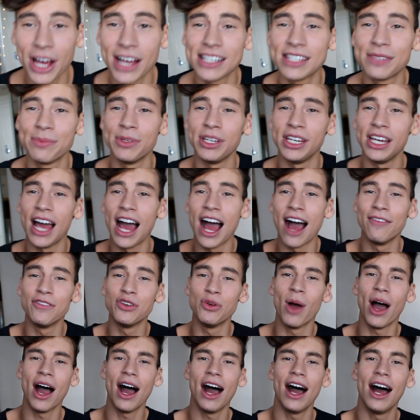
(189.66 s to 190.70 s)
asked me, have
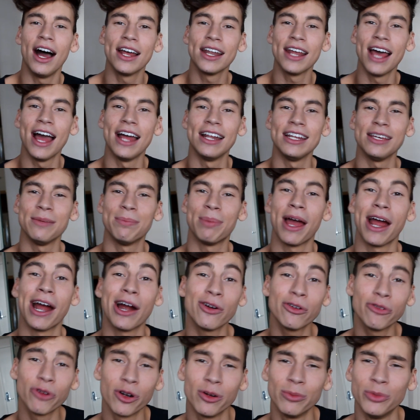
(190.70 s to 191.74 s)
you had any
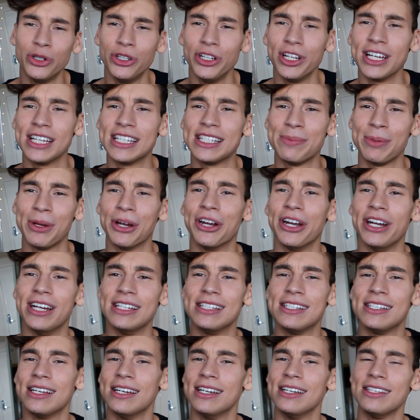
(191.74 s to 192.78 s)
paranormal
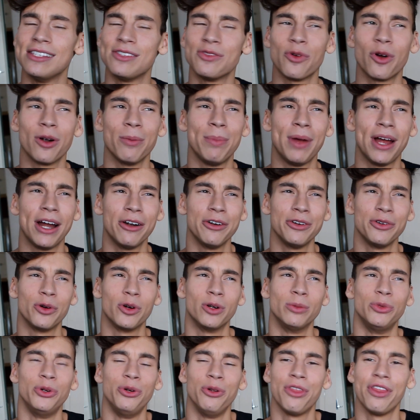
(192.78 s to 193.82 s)
experiences or
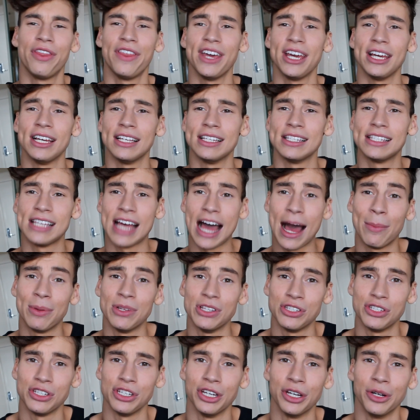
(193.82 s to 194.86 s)
paranormal things
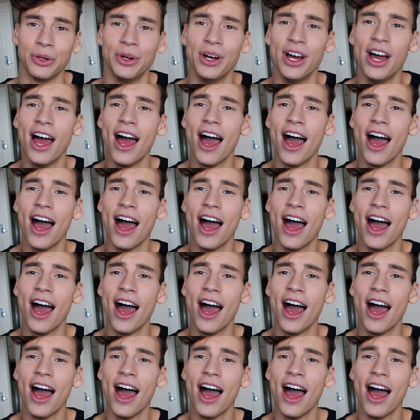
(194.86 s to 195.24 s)
happen to you?